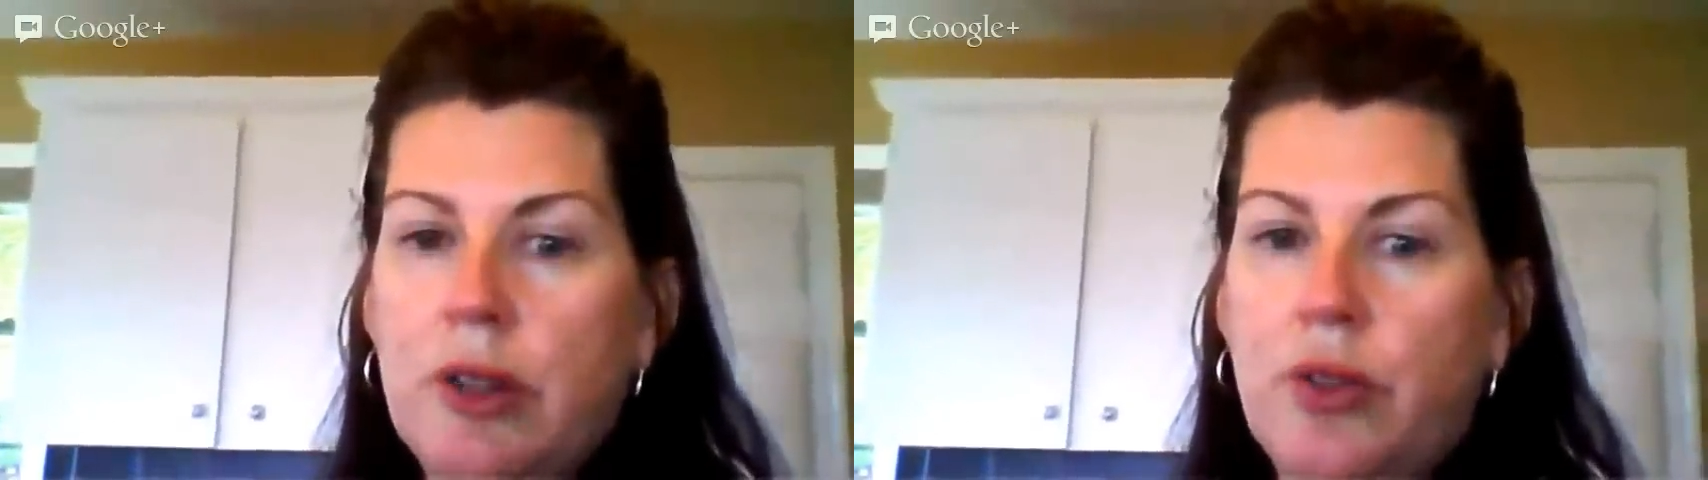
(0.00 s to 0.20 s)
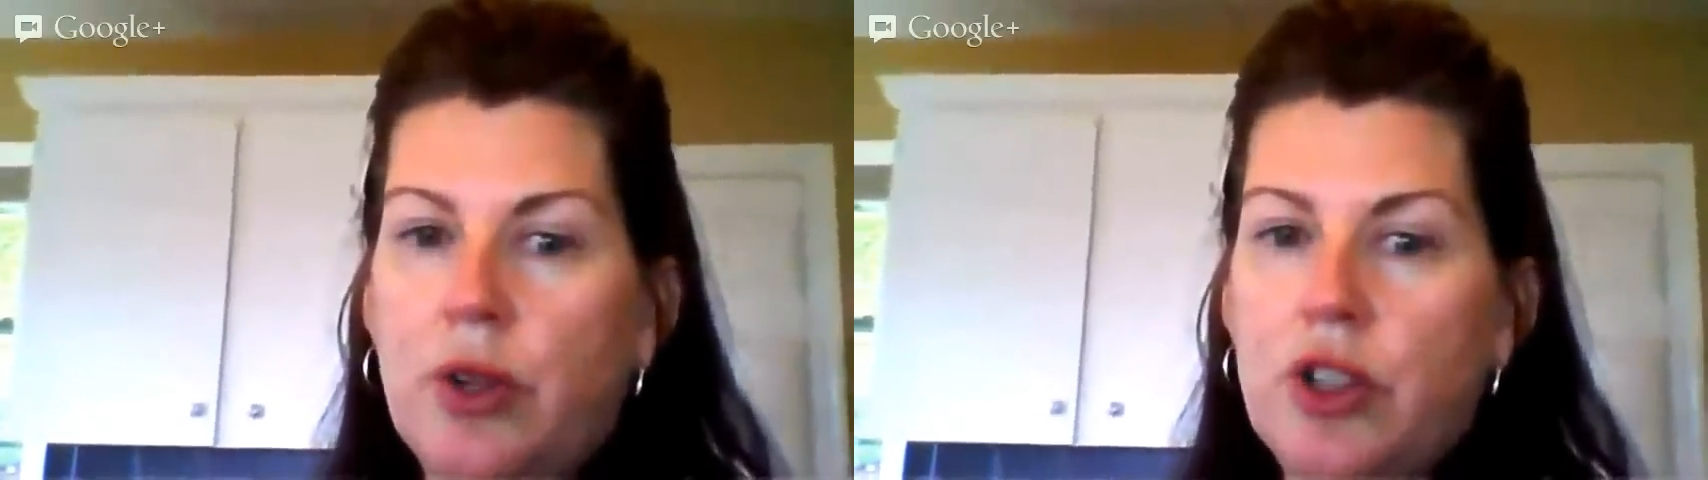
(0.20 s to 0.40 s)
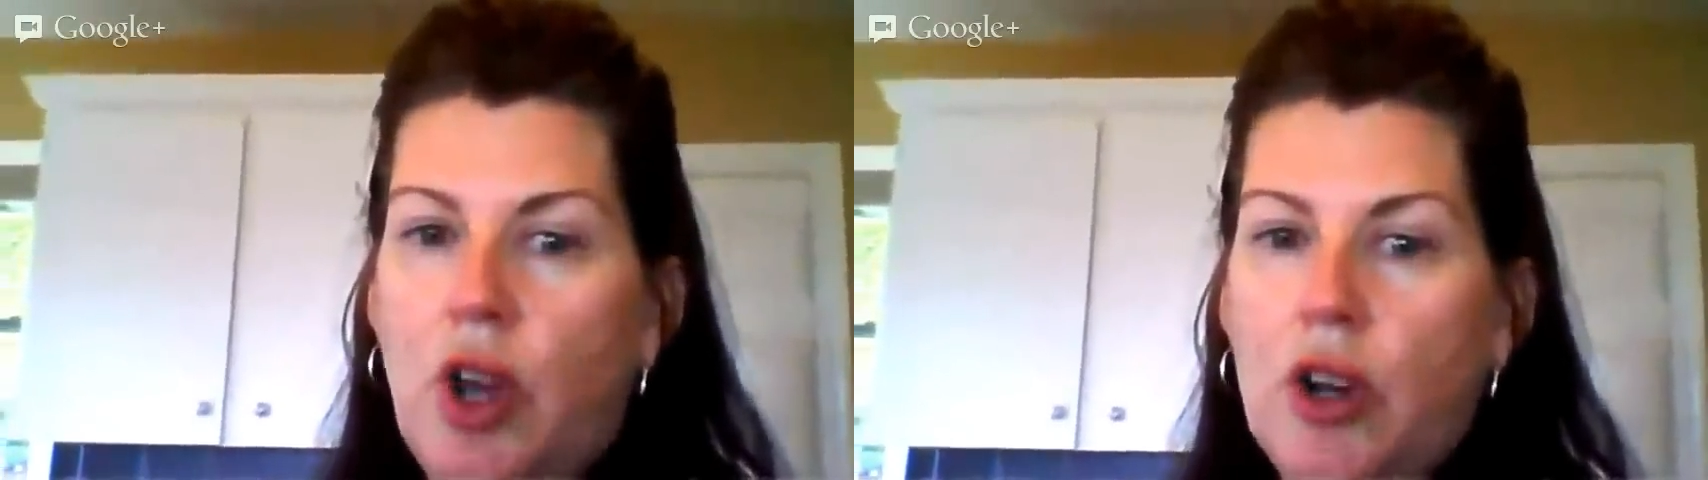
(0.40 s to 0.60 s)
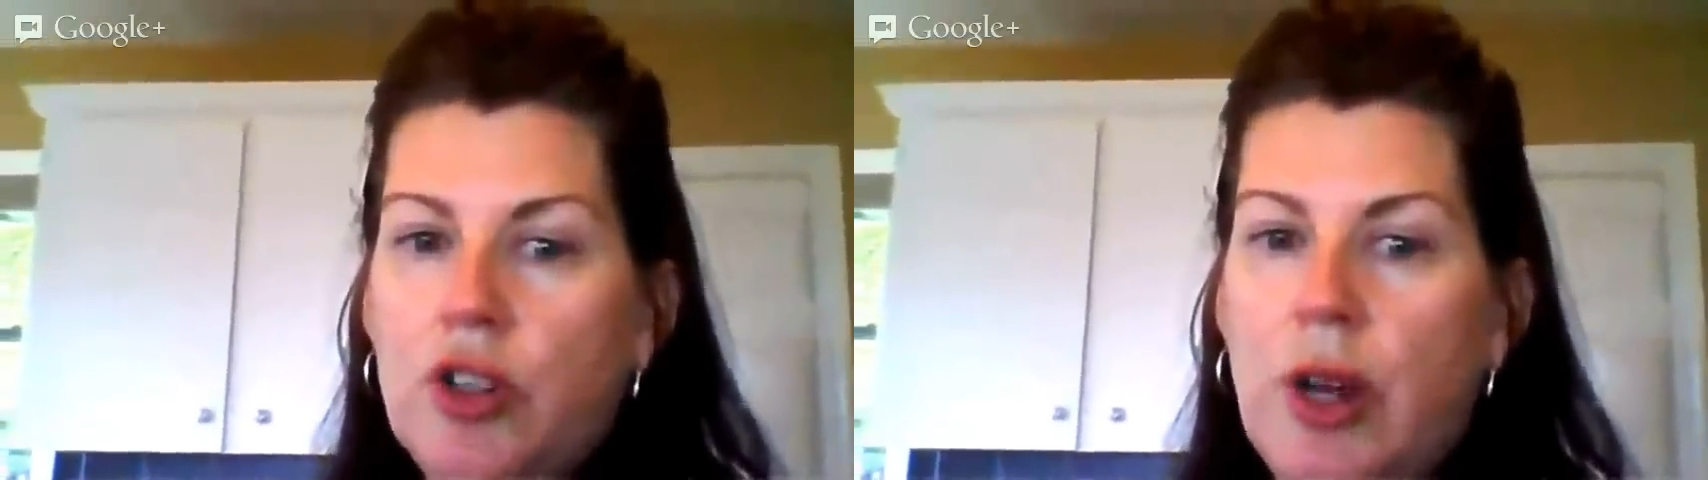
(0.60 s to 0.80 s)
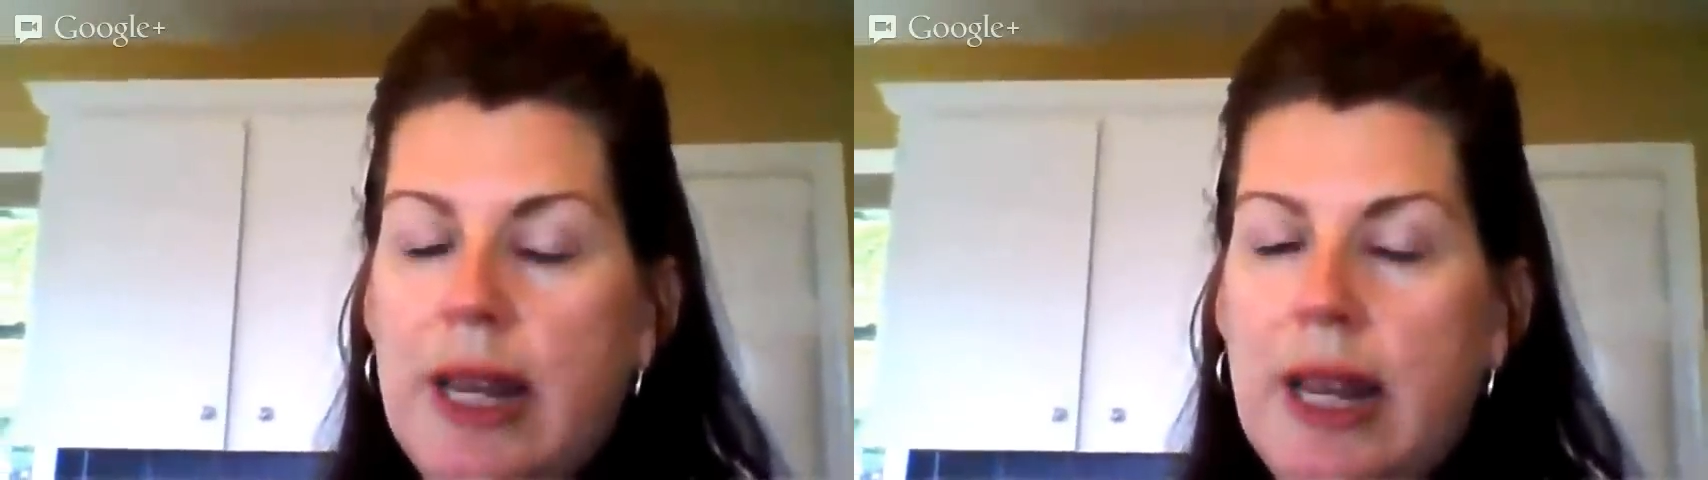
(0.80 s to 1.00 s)
for dog
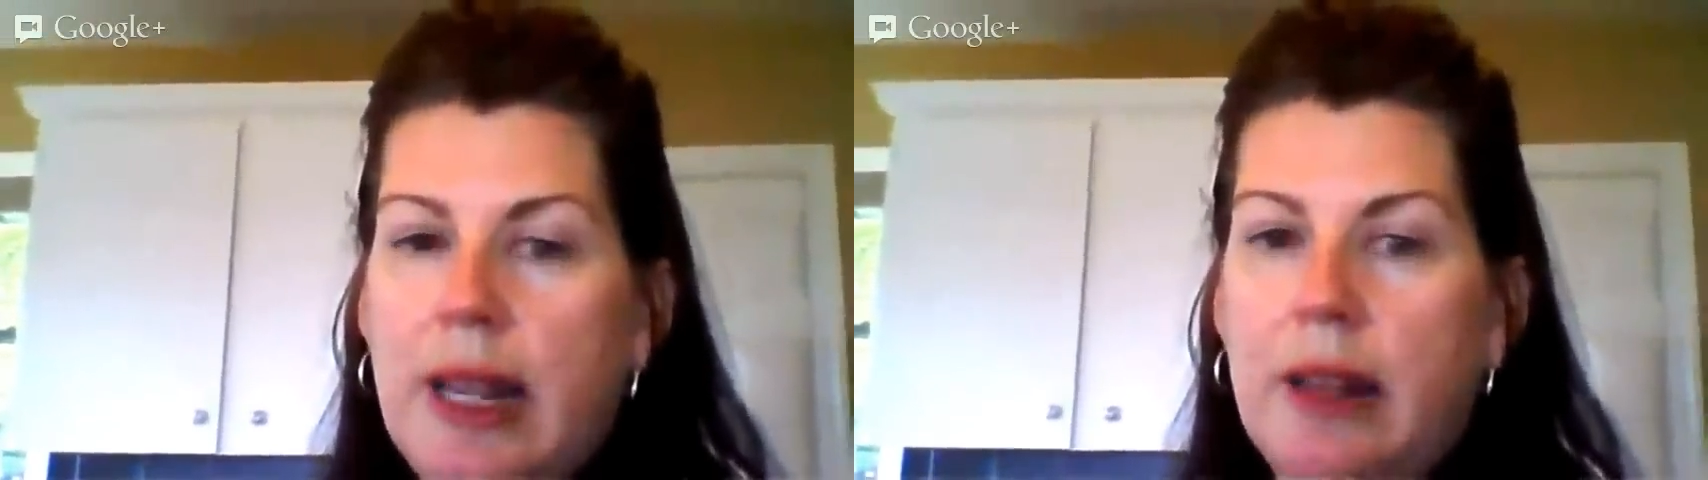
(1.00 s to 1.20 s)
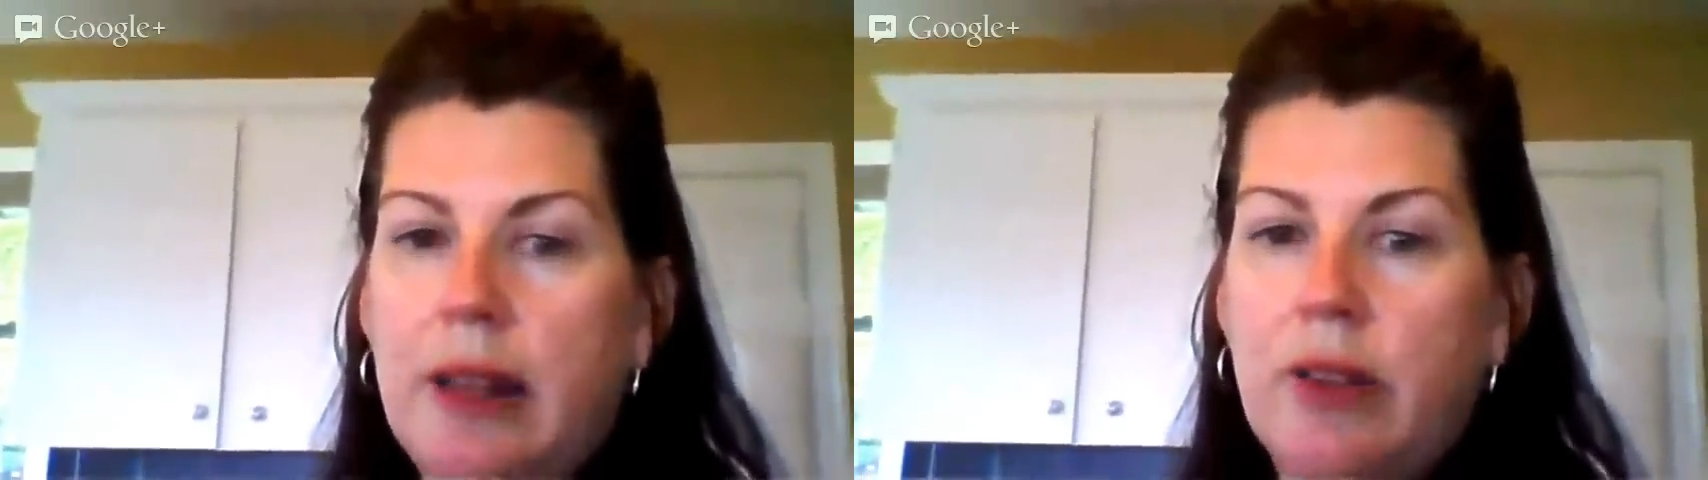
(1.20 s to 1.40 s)
training and